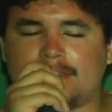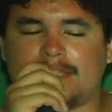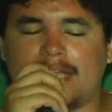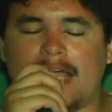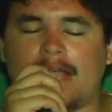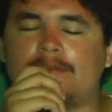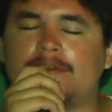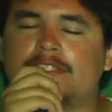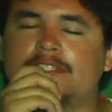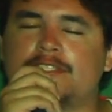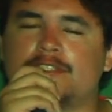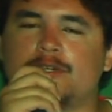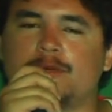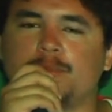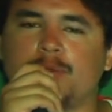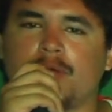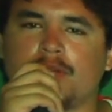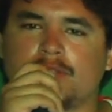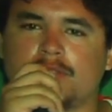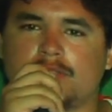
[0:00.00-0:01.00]
to every single
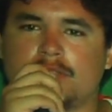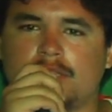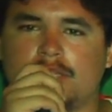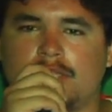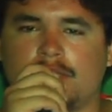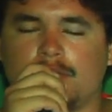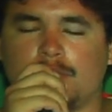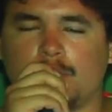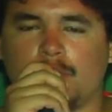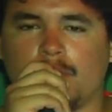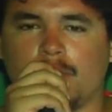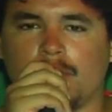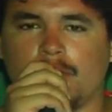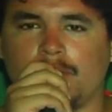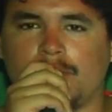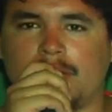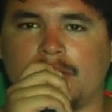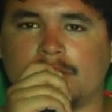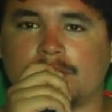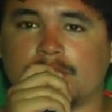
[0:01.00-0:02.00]
person in the
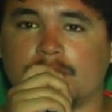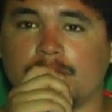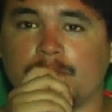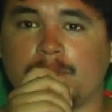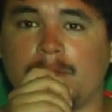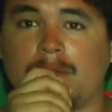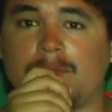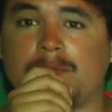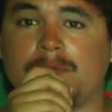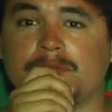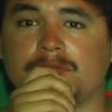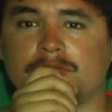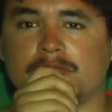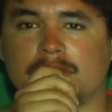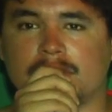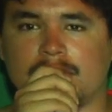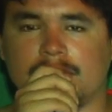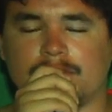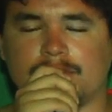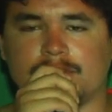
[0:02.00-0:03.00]
world that has heard my
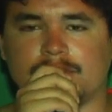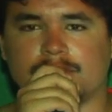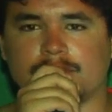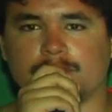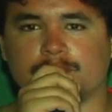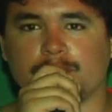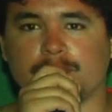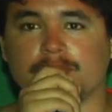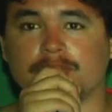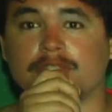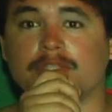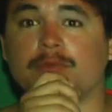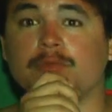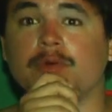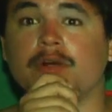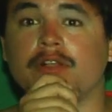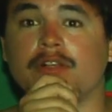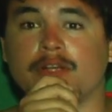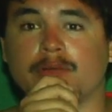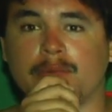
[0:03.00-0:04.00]
music and every single person that
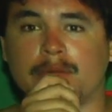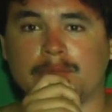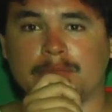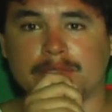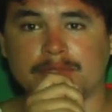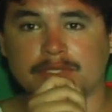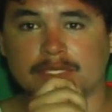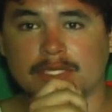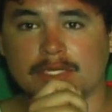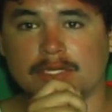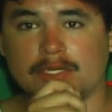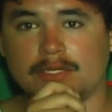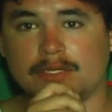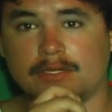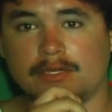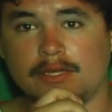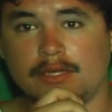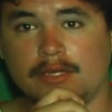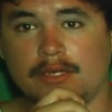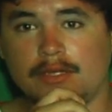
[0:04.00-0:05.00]
will hear my music.
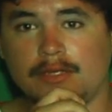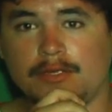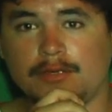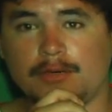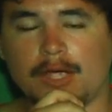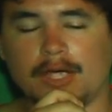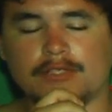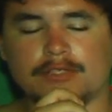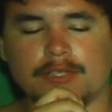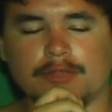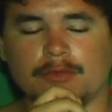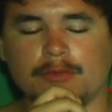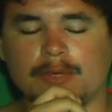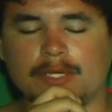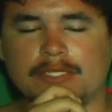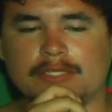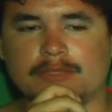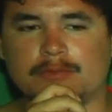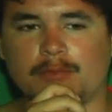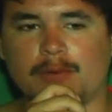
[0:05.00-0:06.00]
You guys are the
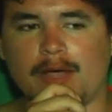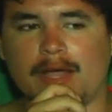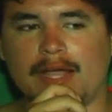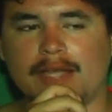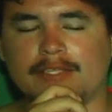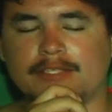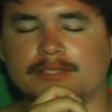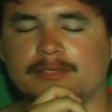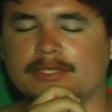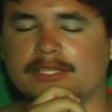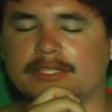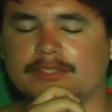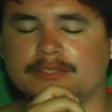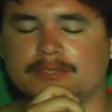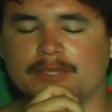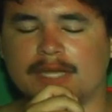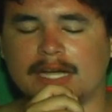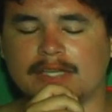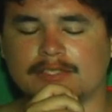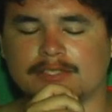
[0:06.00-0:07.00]
reason why I do this.
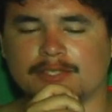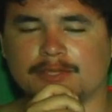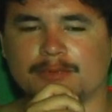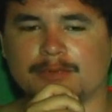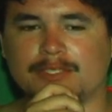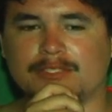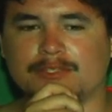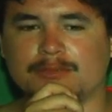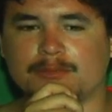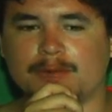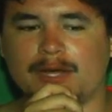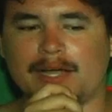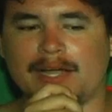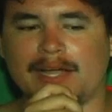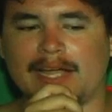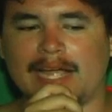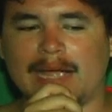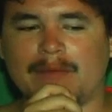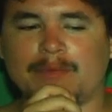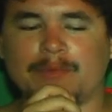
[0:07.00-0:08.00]
You guys are the reason why
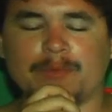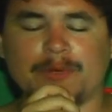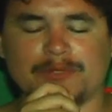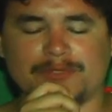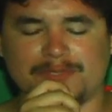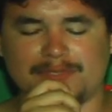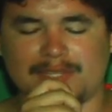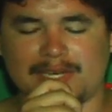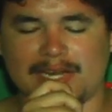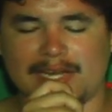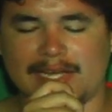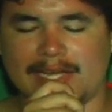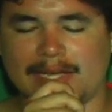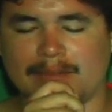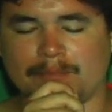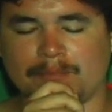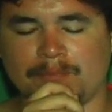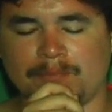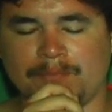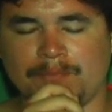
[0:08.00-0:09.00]
I am the person that I
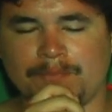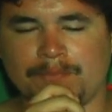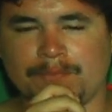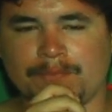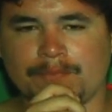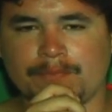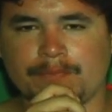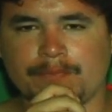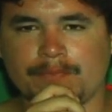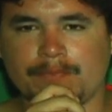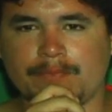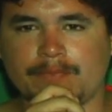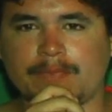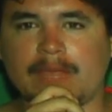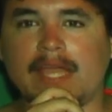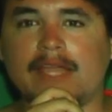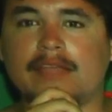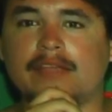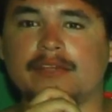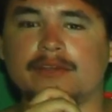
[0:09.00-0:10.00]
am.
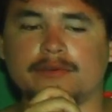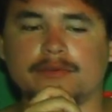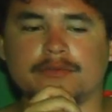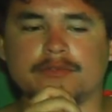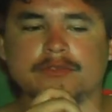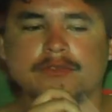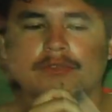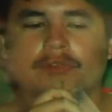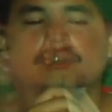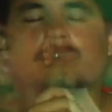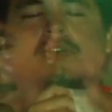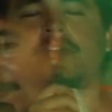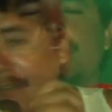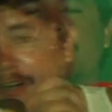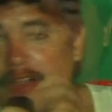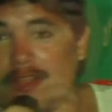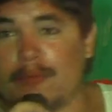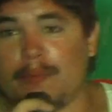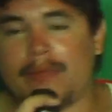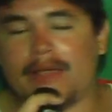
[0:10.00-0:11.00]
Thank you. You can
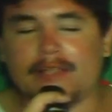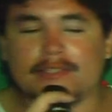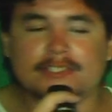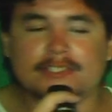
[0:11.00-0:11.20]
follow me on